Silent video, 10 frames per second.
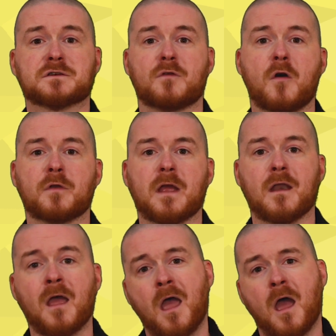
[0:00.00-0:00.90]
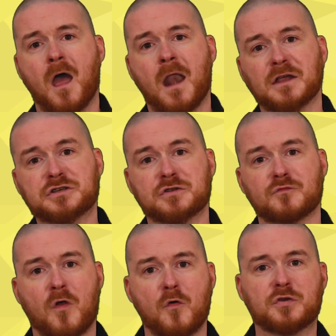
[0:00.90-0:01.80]
Grodin, an
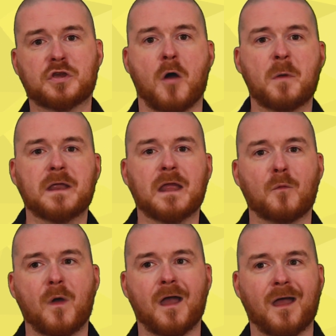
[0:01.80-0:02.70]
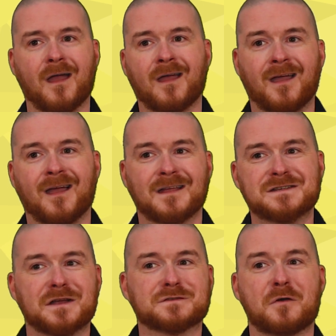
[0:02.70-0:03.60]
action road comedy where
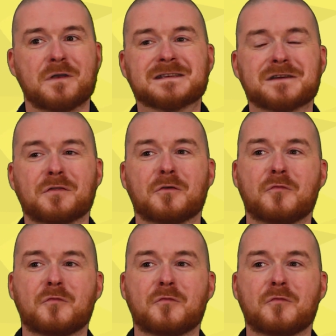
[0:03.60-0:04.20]
Charles Grodin is on the